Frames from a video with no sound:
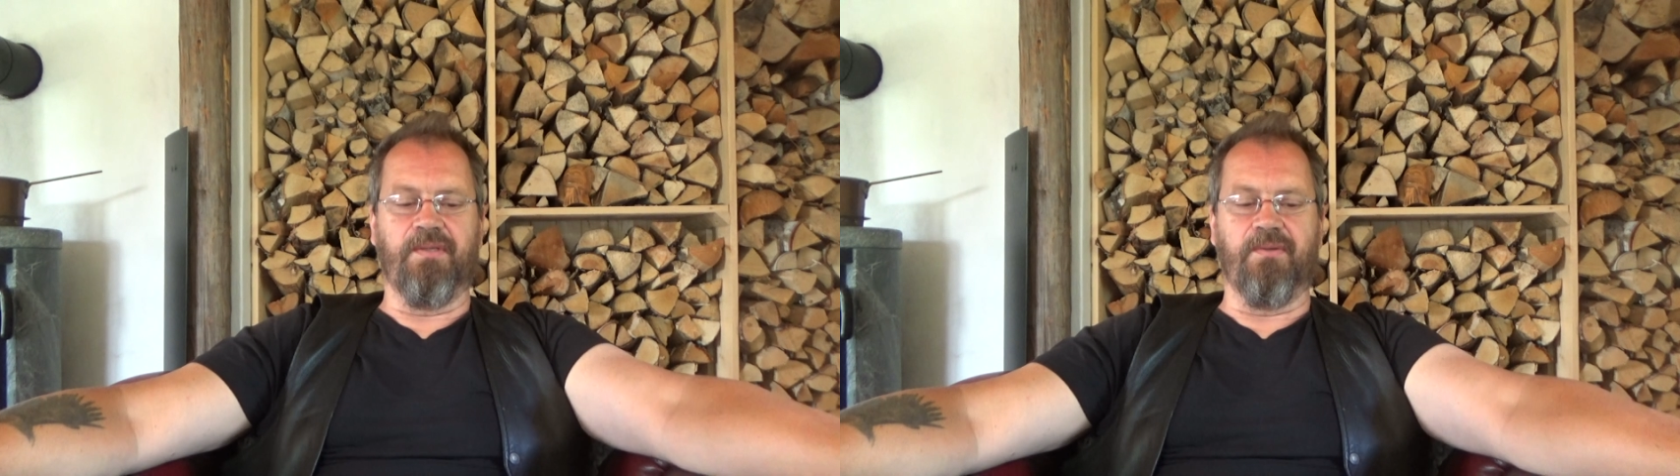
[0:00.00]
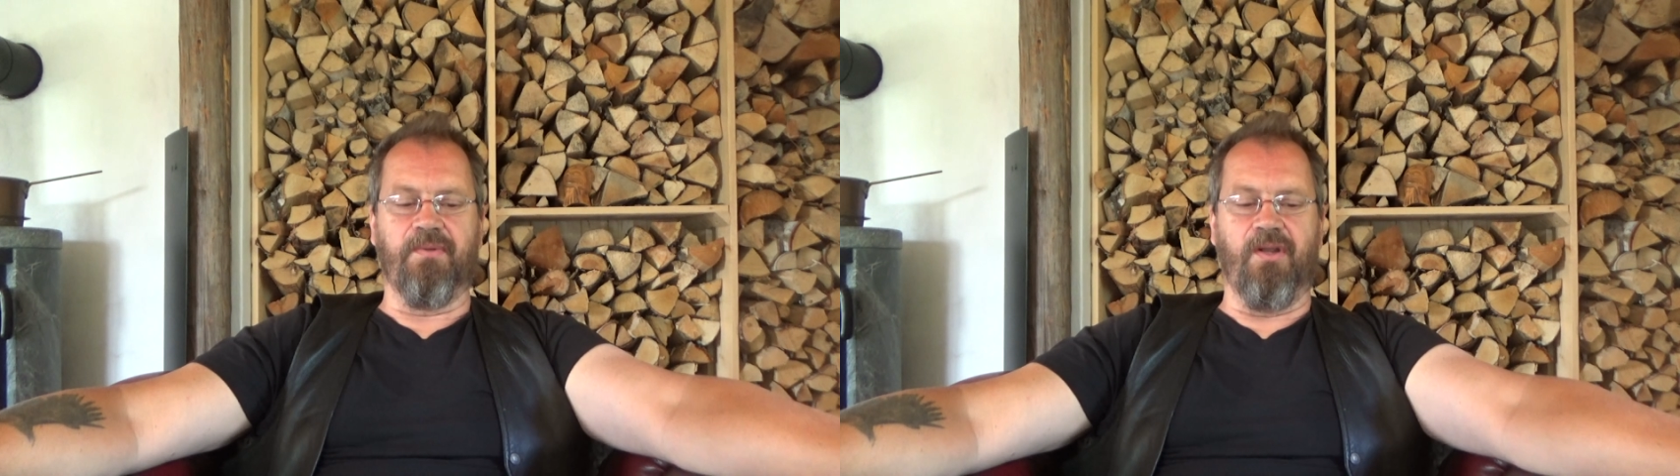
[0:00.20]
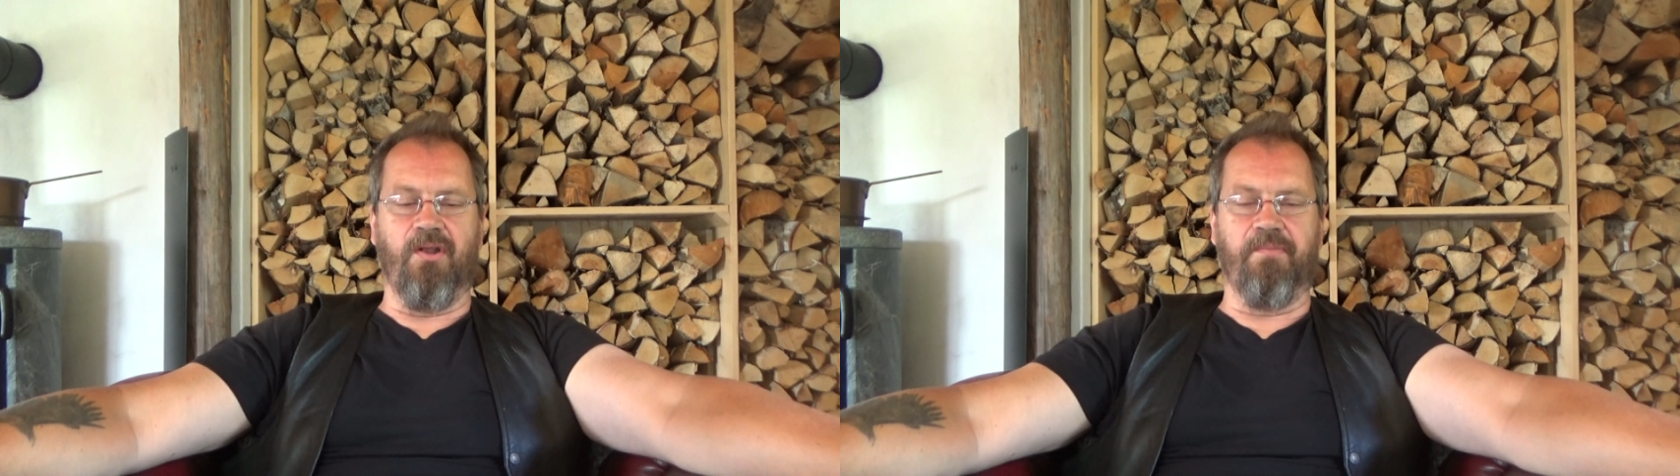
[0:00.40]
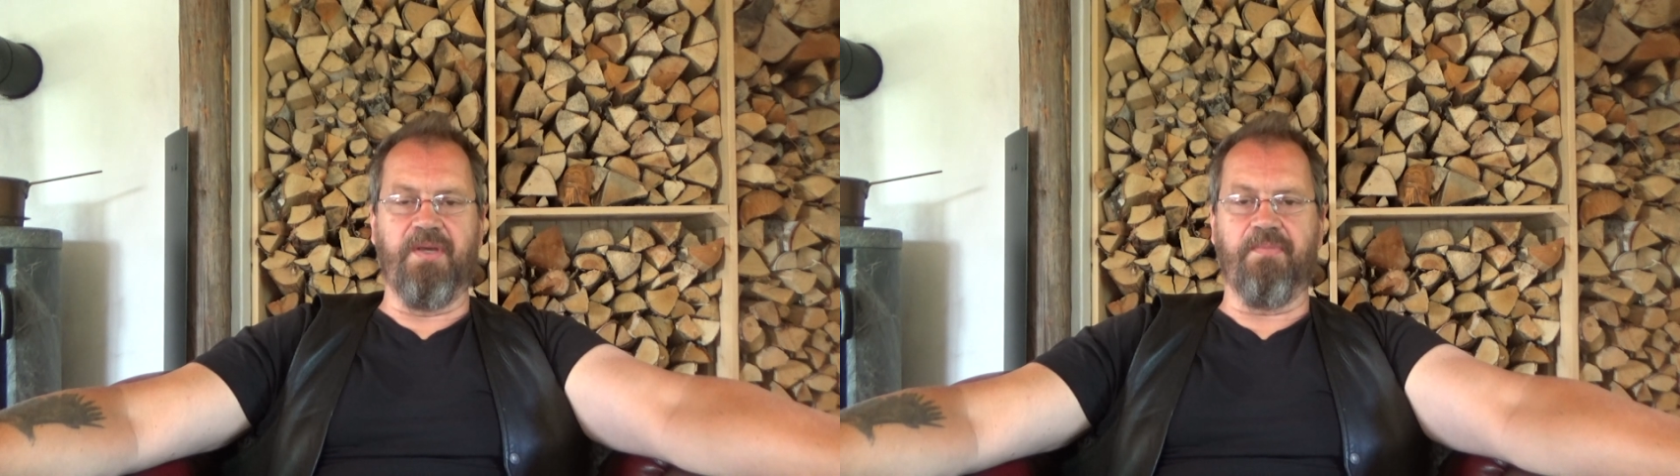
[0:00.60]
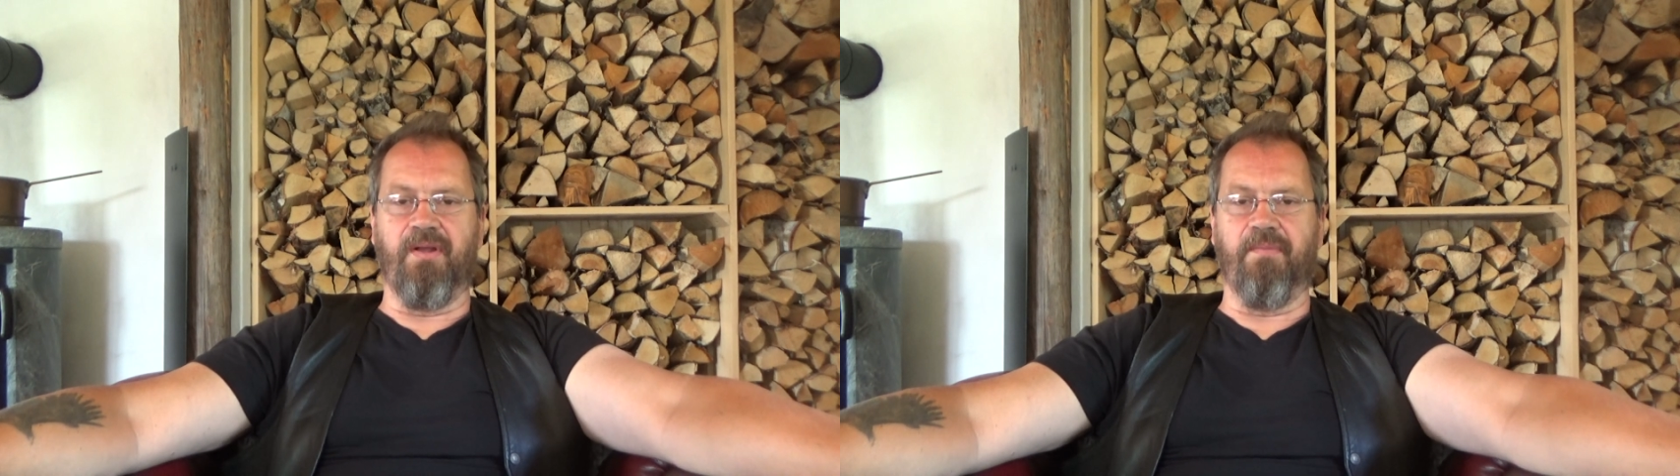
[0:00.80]
A lot of
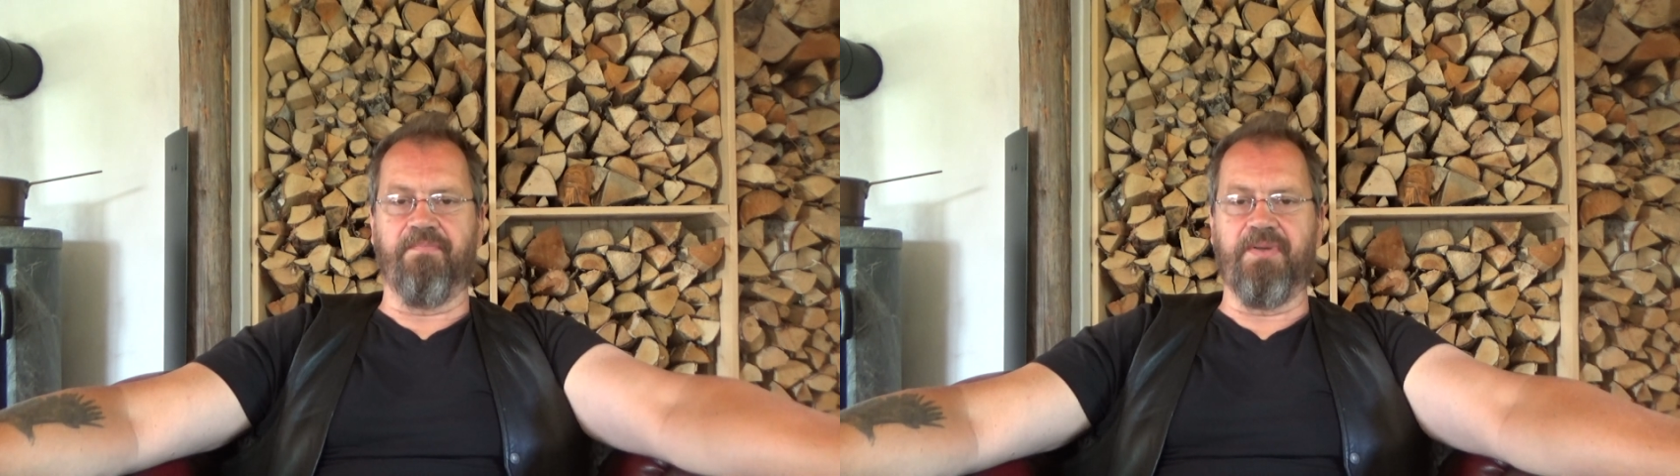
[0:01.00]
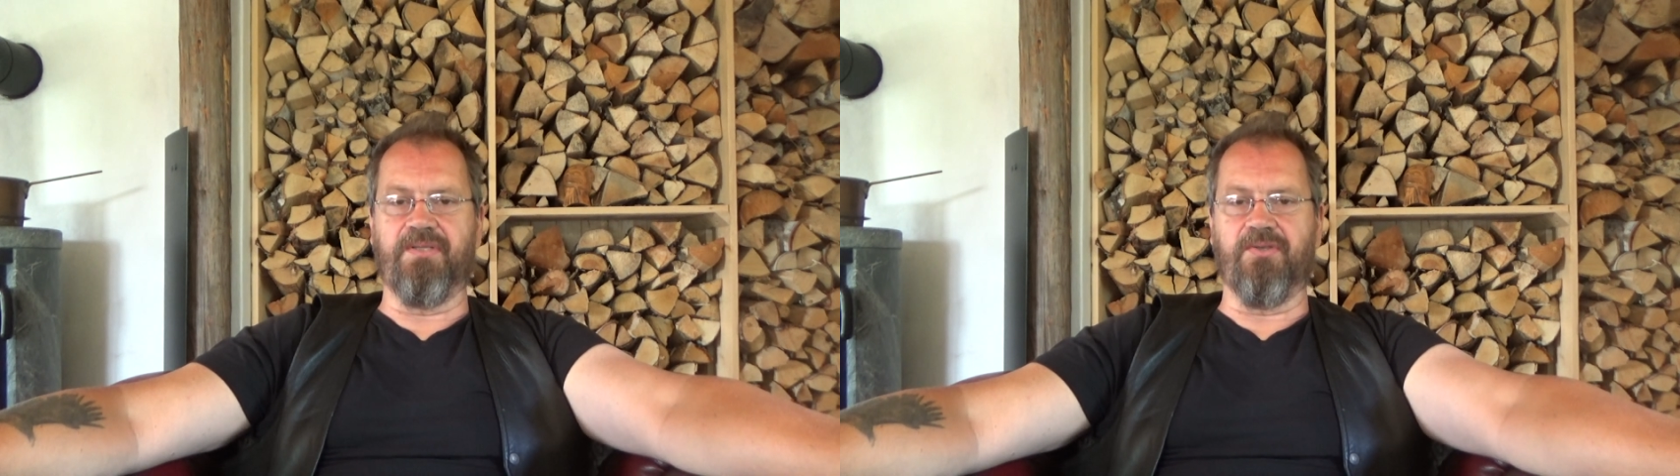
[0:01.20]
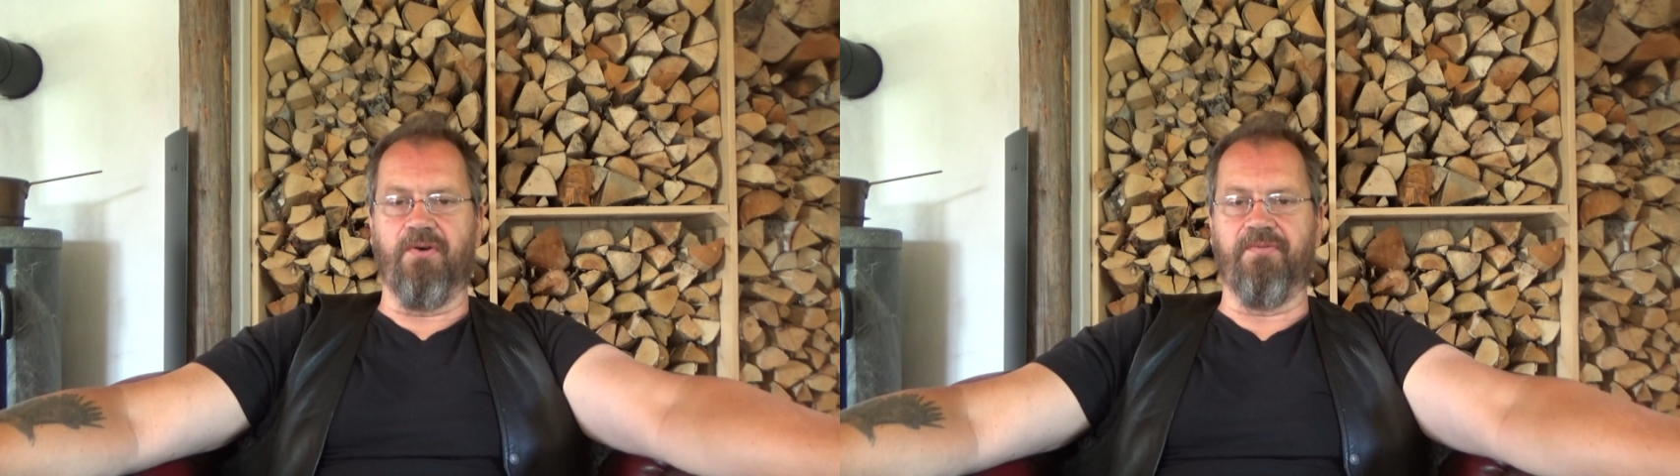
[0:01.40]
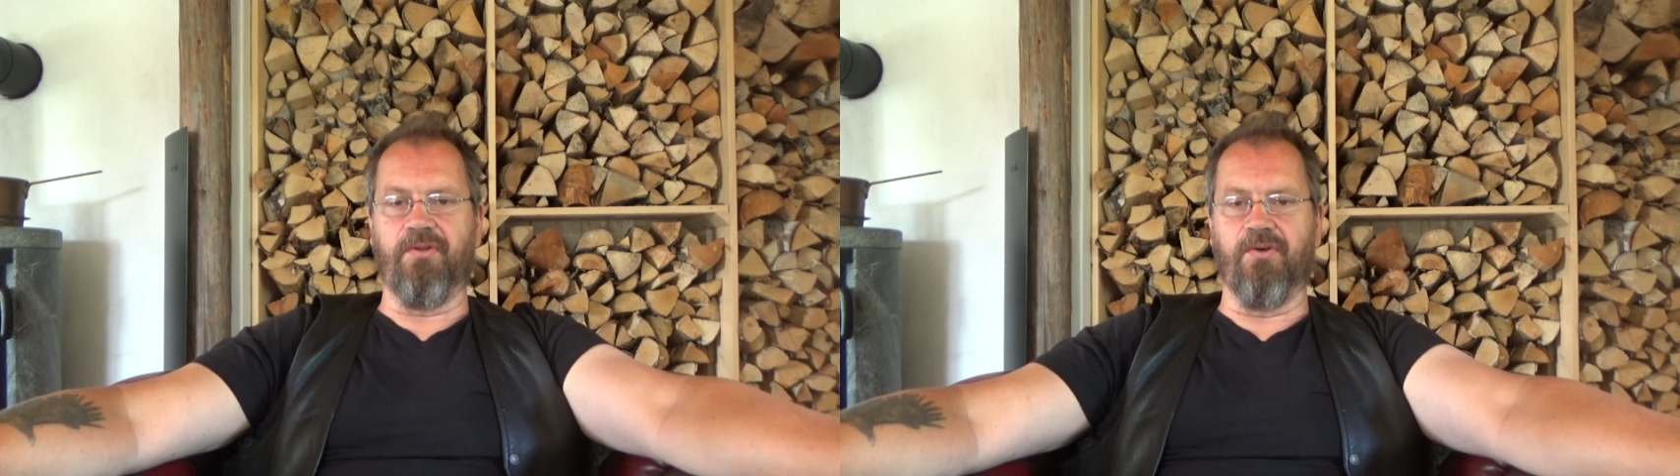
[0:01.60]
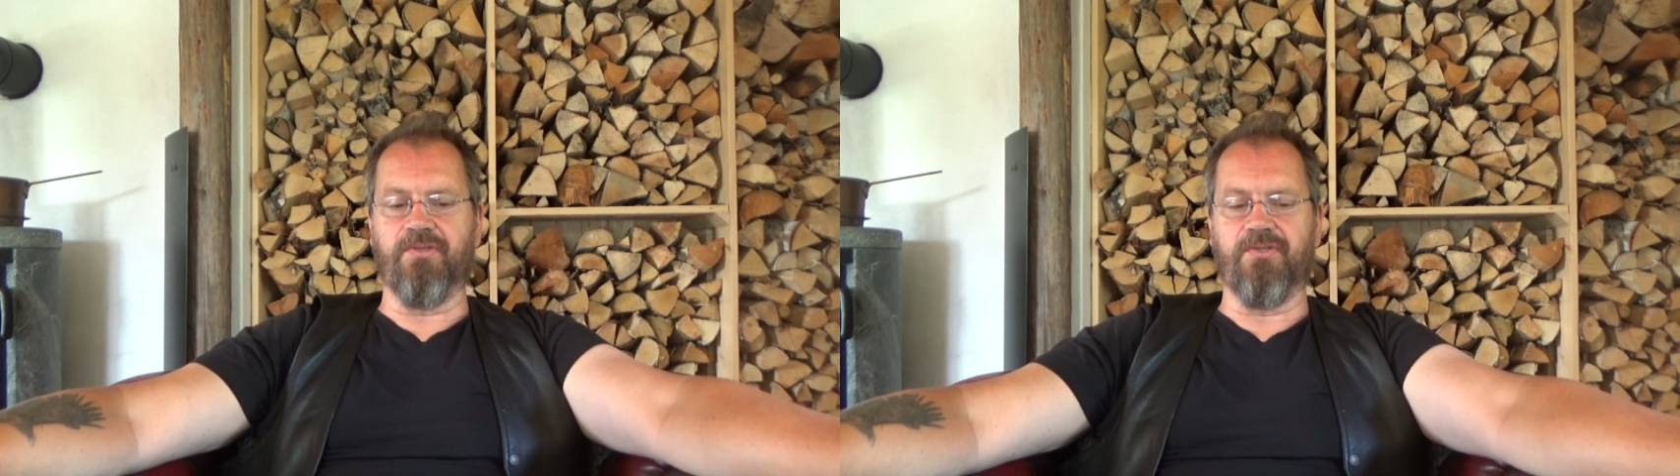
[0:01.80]
people are pissed off in
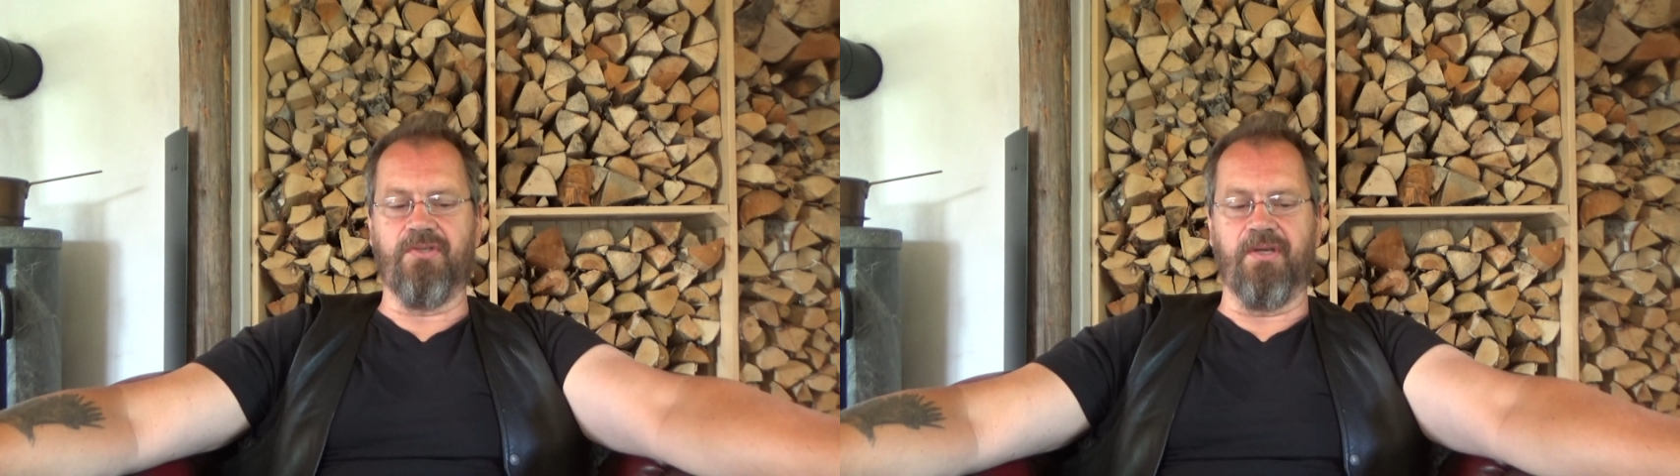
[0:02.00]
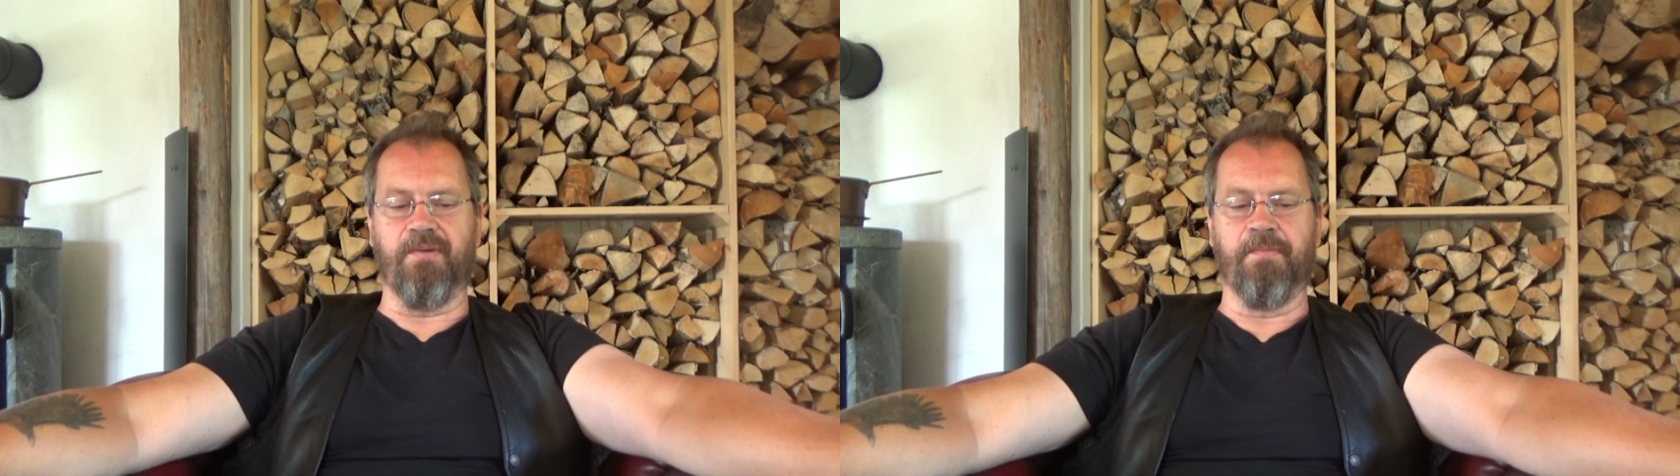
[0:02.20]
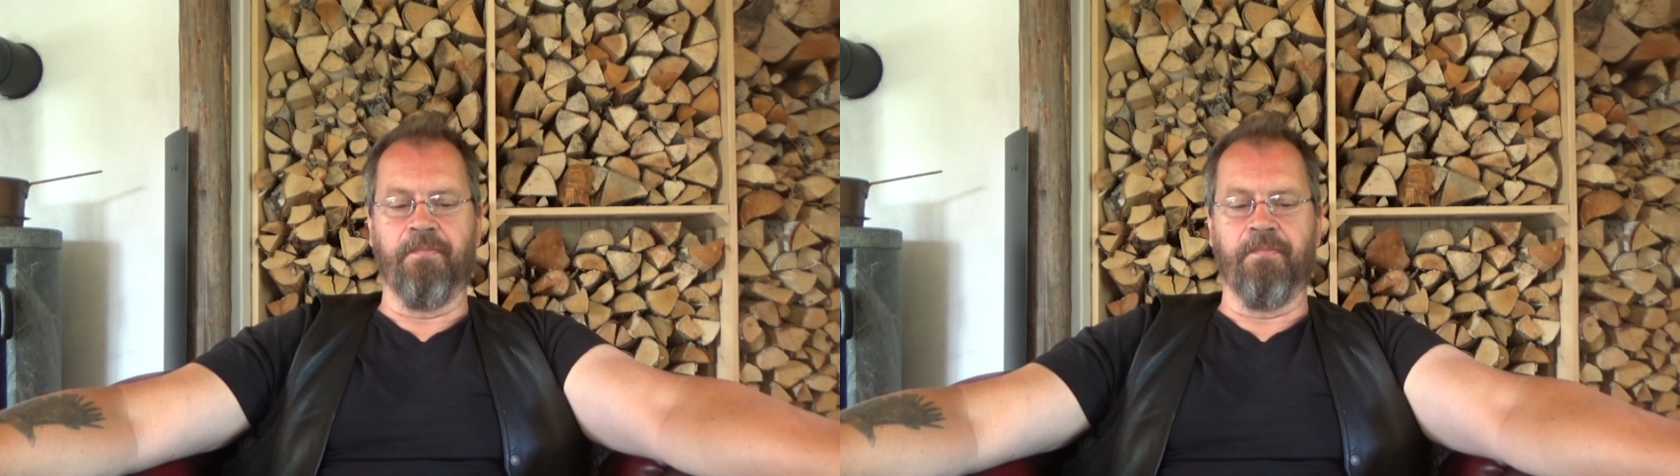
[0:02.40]
Austria.